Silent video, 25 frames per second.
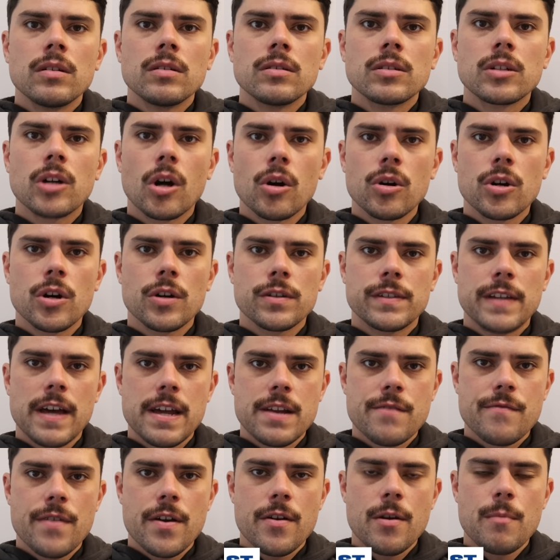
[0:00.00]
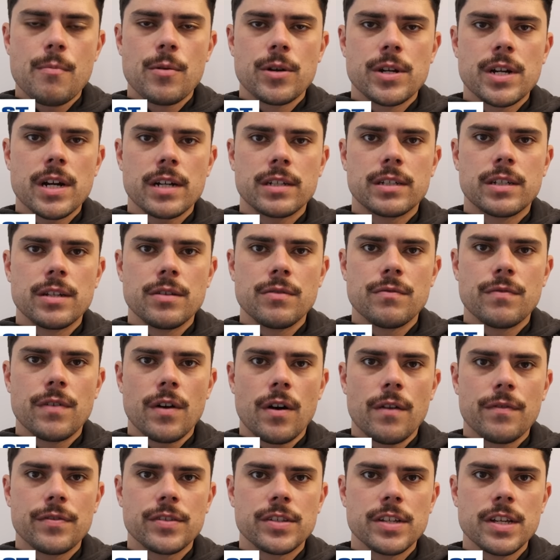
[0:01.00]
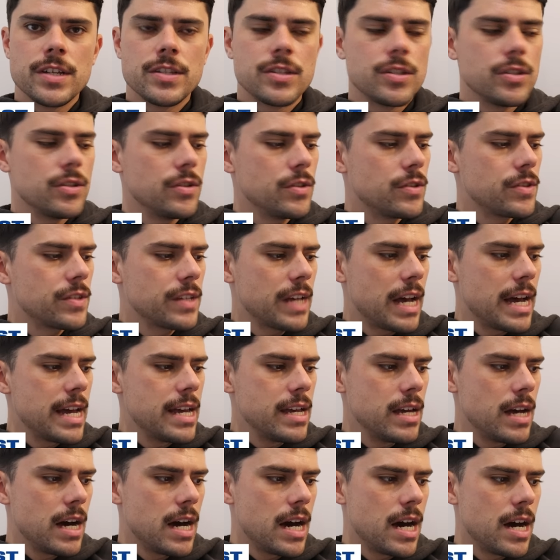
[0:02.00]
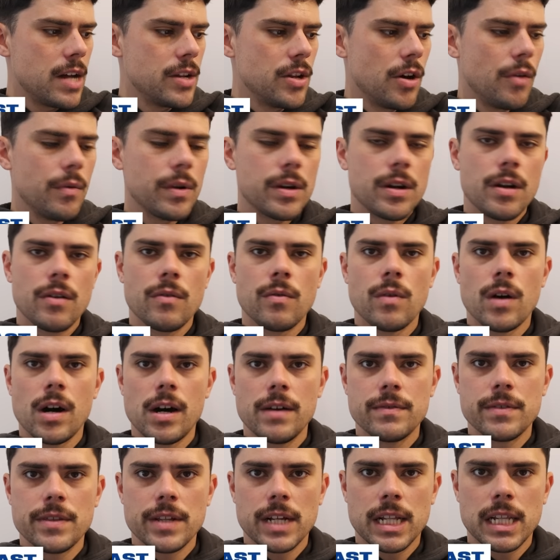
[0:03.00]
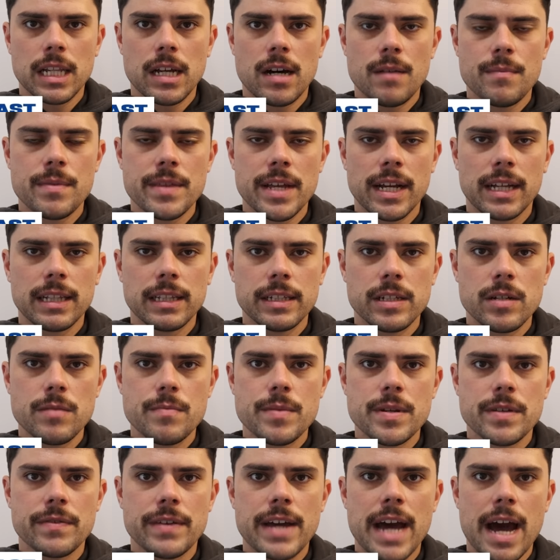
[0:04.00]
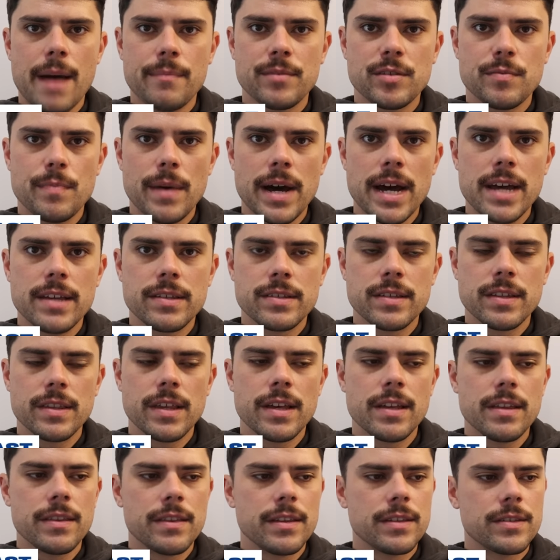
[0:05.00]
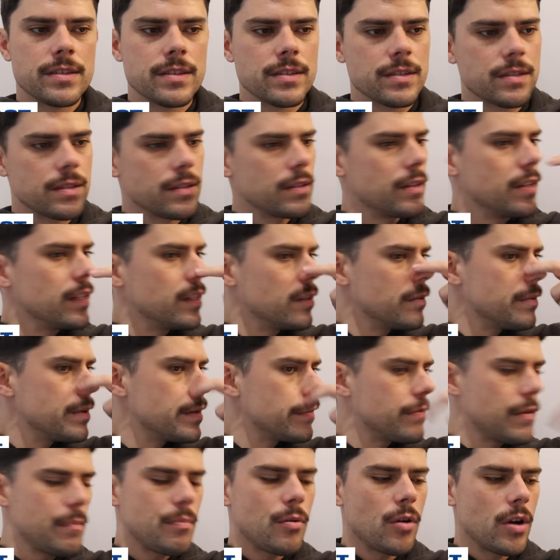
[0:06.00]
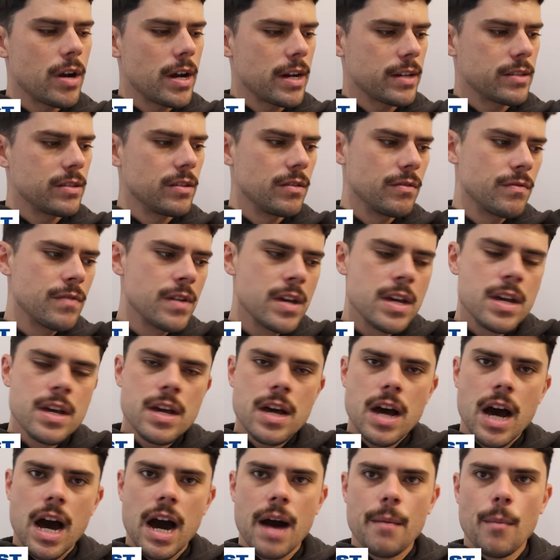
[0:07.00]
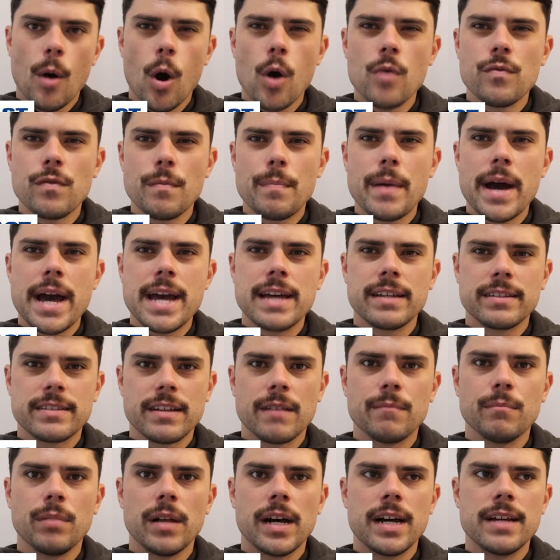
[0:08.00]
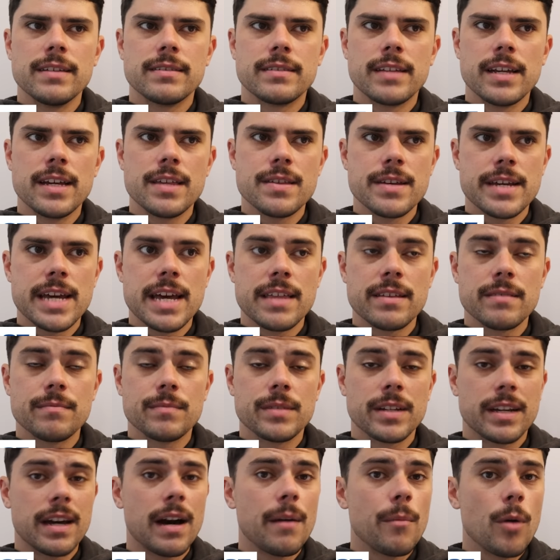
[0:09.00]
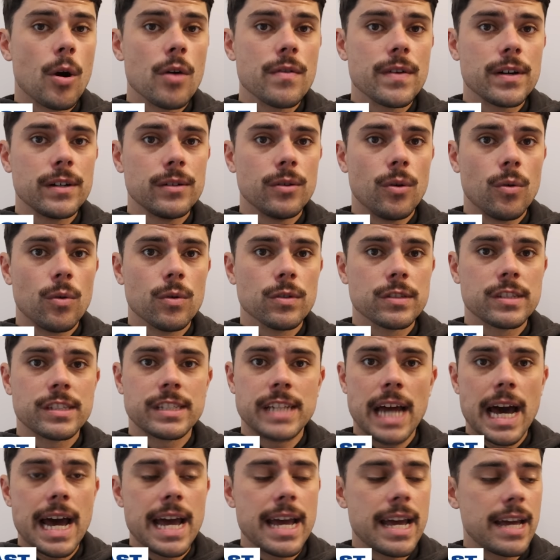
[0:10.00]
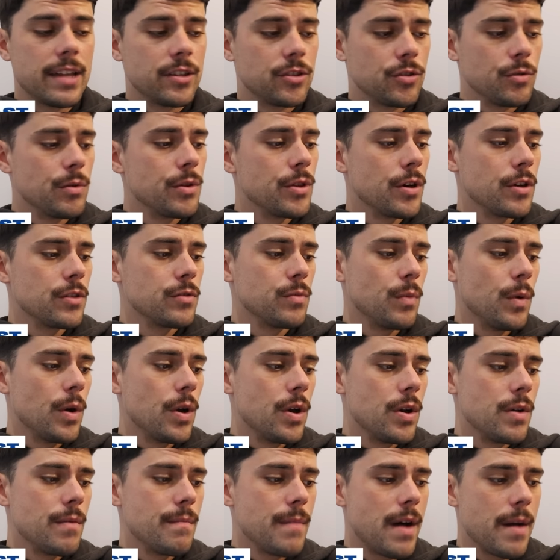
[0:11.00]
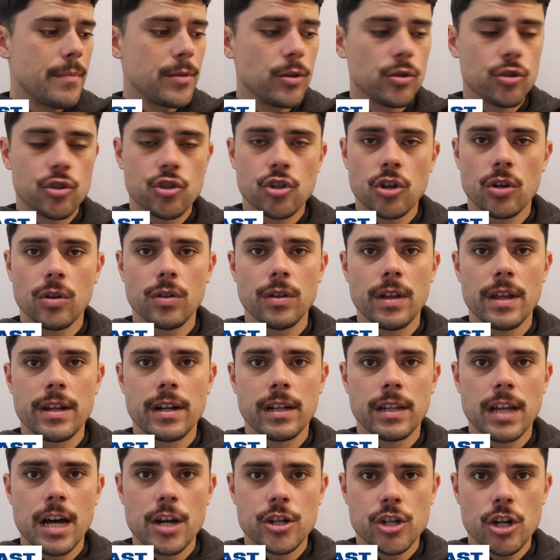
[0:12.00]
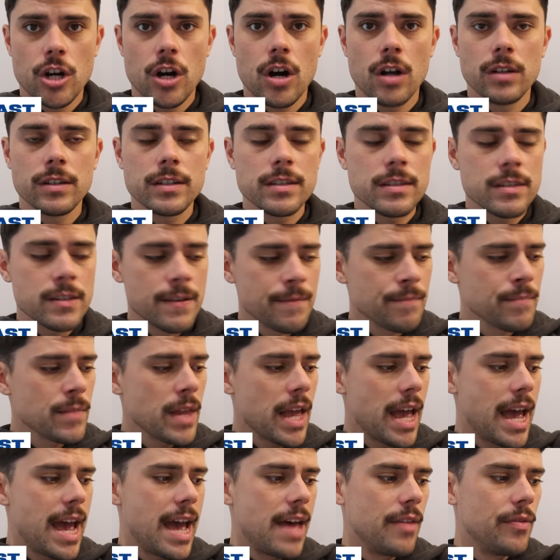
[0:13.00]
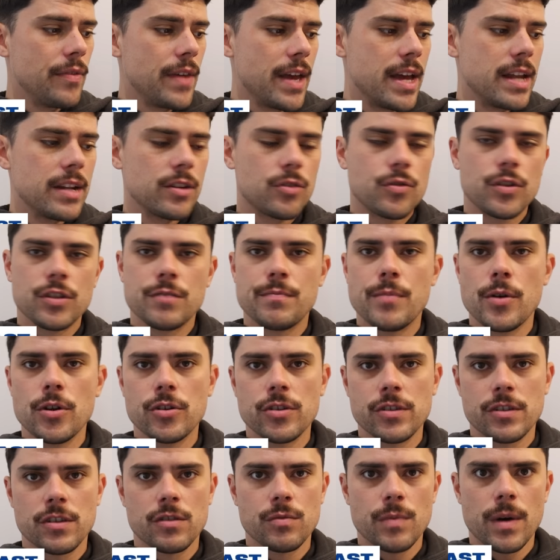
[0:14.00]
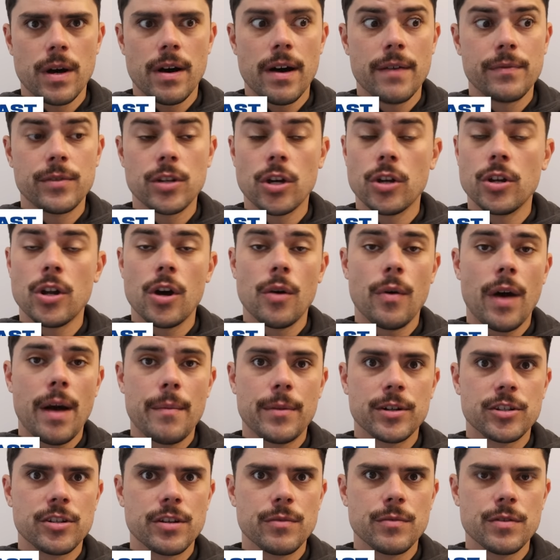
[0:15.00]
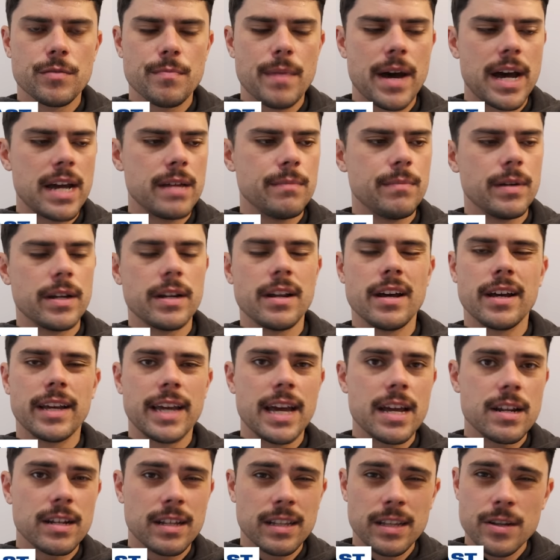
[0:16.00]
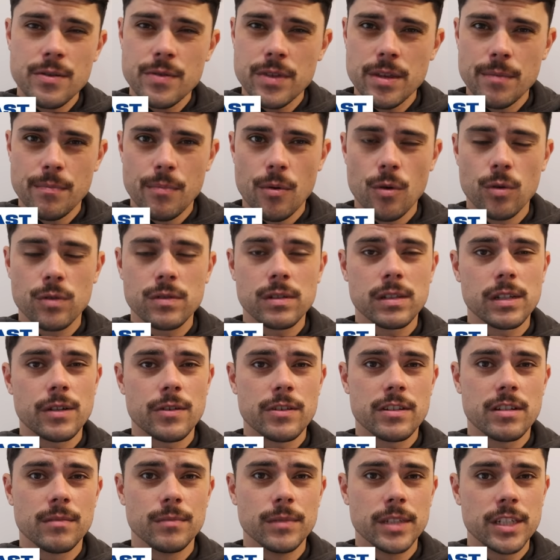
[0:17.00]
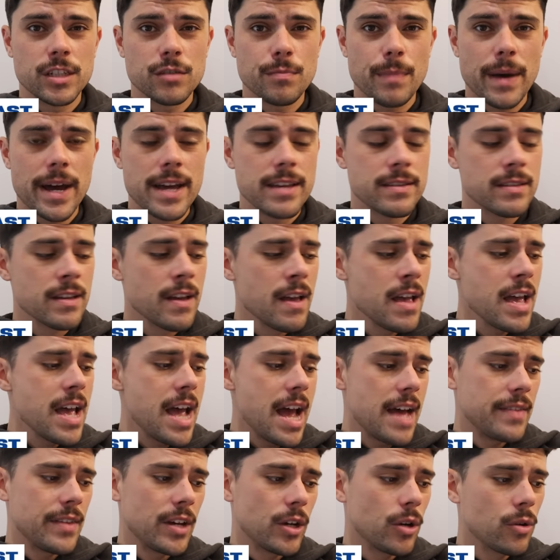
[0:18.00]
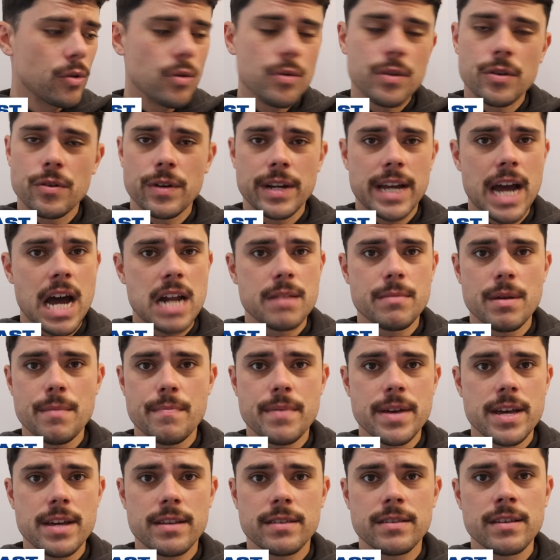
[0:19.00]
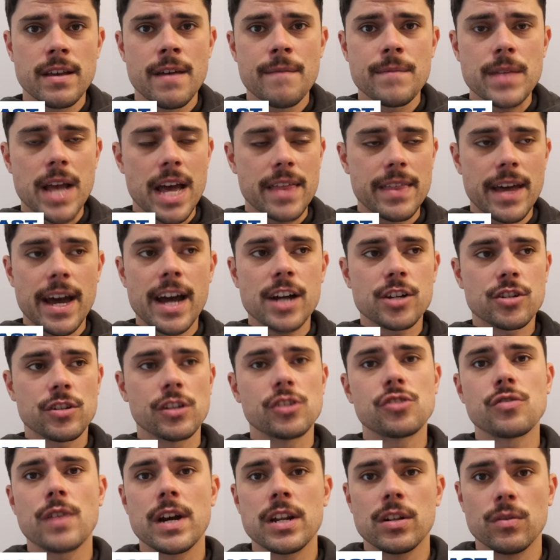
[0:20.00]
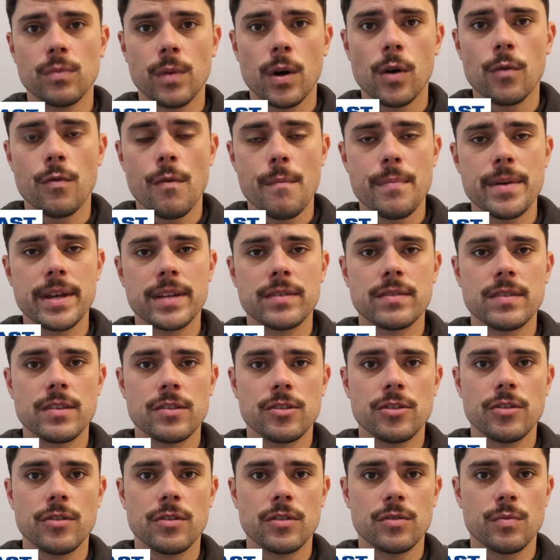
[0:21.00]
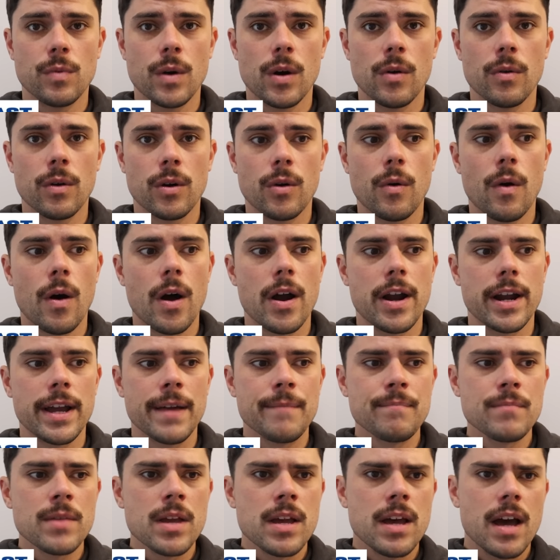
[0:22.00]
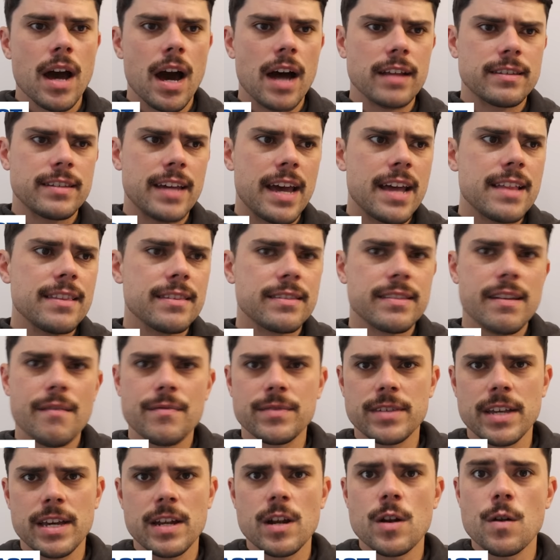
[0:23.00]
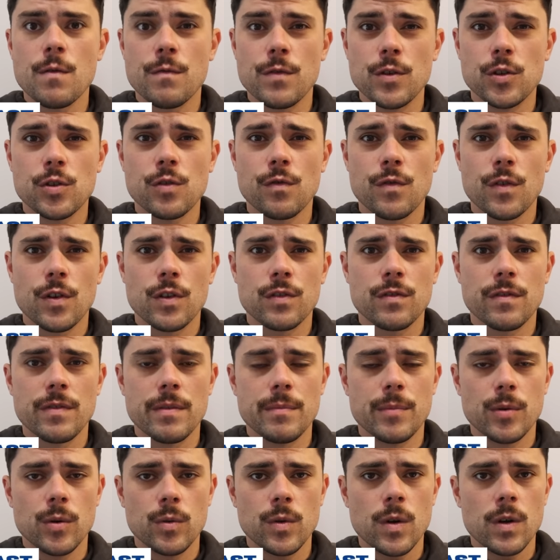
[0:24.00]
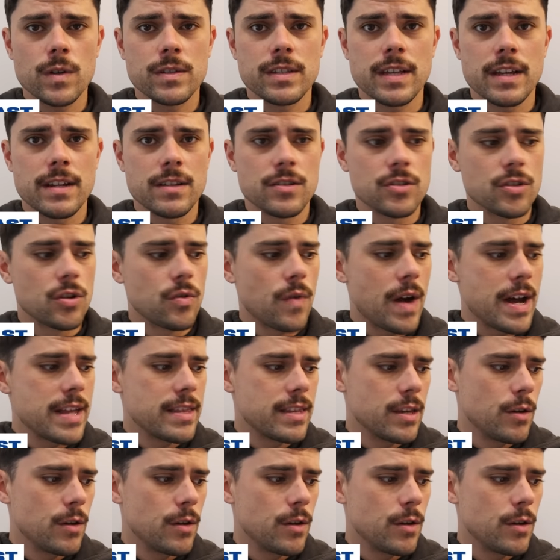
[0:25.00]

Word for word: Gold Coast had a very productive off-season, you'd say. No one arrived in the club and they cleared a bit of cap space. And this is a little bit of a product of overpaying some players to either get them to come over or stay. And two of those were Mabior Chol and Elijah Hollands. And then Chris Burgess as well. I don't know how much he was paid. But again, clearing the books, clearing some list space. And they got all their academy picks. And they actually traded well for picks this year as well, acquiring 10, 17 and a future first from the Bulldogs. That is a great